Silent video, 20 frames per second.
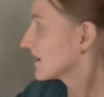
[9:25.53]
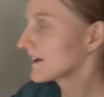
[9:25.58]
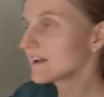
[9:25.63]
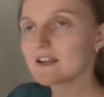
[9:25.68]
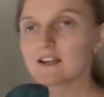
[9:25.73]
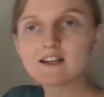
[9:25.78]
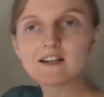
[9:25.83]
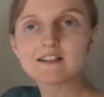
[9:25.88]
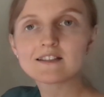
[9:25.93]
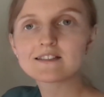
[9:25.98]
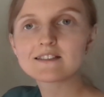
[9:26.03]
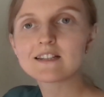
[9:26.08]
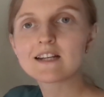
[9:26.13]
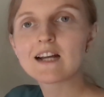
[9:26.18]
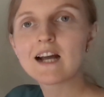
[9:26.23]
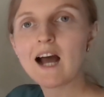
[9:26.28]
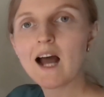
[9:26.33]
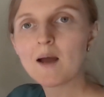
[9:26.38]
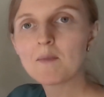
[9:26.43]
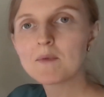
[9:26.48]
Here is the
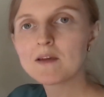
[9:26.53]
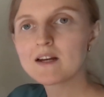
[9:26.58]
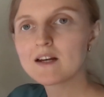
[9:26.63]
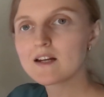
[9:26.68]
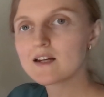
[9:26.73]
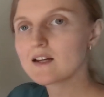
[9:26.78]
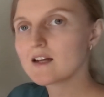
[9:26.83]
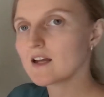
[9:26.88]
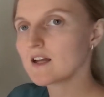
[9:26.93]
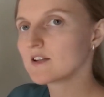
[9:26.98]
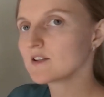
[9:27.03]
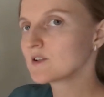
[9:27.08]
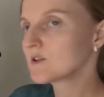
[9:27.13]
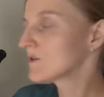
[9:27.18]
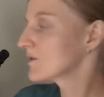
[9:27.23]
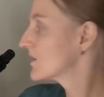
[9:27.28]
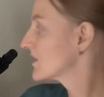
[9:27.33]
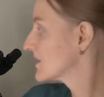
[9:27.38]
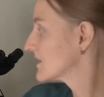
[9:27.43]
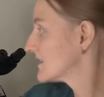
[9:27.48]
camera, and
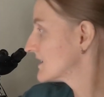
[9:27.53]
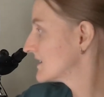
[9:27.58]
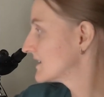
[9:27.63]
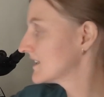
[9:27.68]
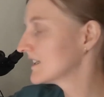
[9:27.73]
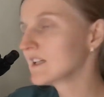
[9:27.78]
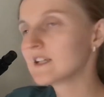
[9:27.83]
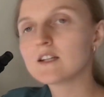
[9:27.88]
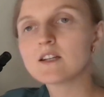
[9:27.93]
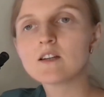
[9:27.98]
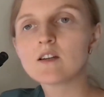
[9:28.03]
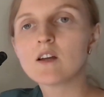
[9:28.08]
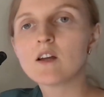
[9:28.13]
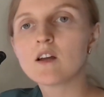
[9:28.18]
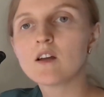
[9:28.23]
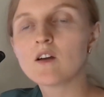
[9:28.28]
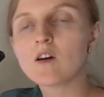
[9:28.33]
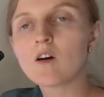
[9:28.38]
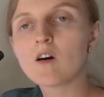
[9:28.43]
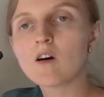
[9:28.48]
you can see
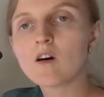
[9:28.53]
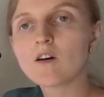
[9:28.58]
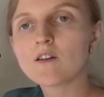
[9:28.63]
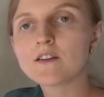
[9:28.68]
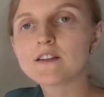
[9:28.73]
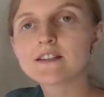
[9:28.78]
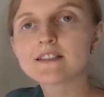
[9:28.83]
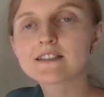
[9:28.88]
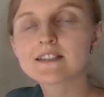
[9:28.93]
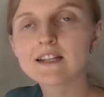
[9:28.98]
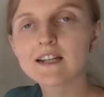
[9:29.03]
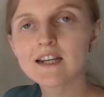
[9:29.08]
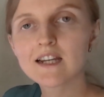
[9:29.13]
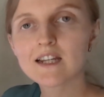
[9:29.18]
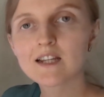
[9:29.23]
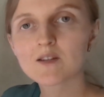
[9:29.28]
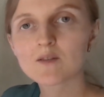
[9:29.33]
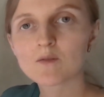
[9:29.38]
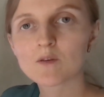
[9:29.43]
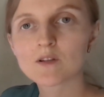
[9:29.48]
on the
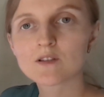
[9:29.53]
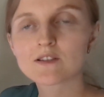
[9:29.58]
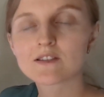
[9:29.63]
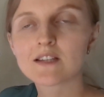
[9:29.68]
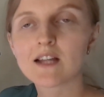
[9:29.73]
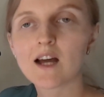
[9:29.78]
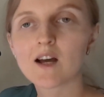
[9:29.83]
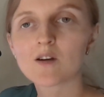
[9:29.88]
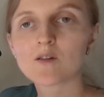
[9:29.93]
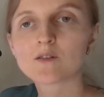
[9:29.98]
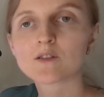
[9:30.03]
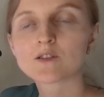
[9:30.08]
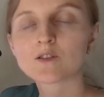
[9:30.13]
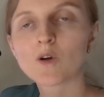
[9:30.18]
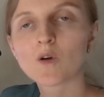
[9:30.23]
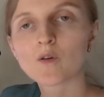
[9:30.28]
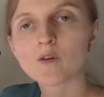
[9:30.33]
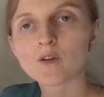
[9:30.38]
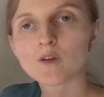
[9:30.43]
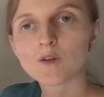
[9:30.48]
screen what now is
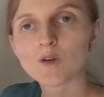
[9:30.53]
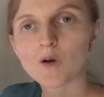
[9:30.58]
going